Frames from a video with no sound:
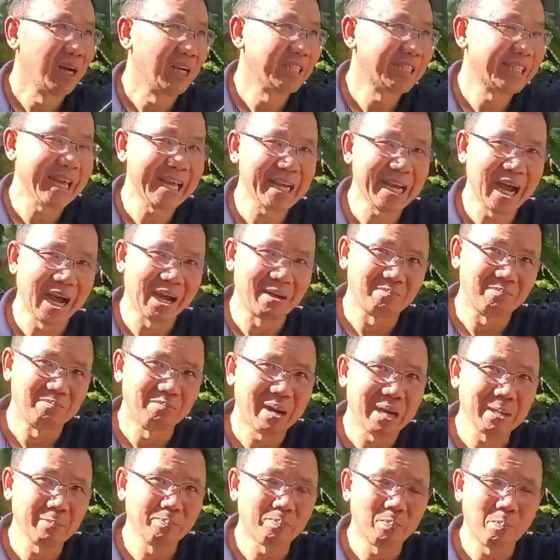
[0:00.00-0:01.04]
setup,
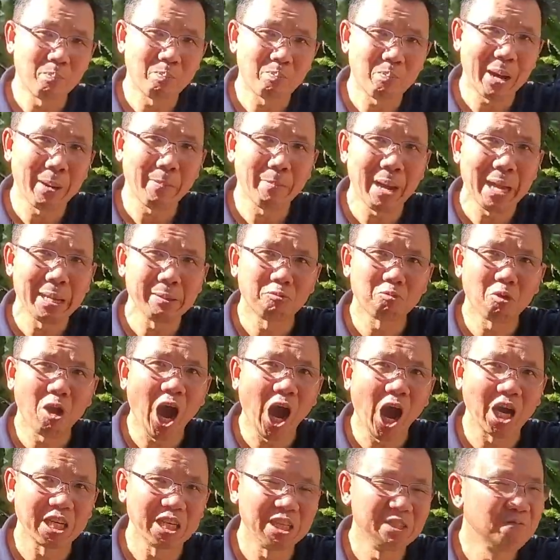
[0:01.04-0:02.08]
my
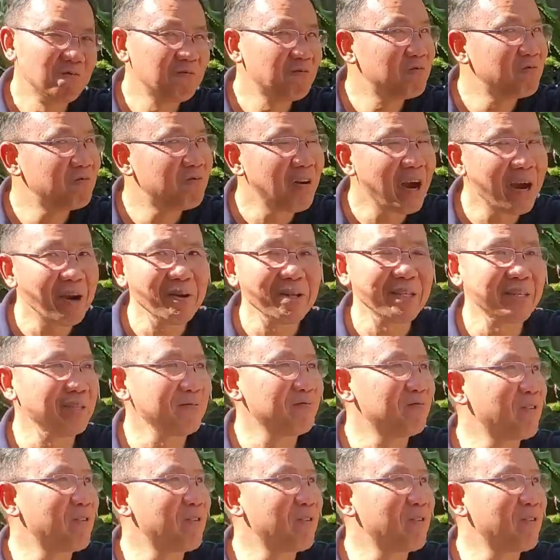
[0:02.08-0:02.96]
rod is very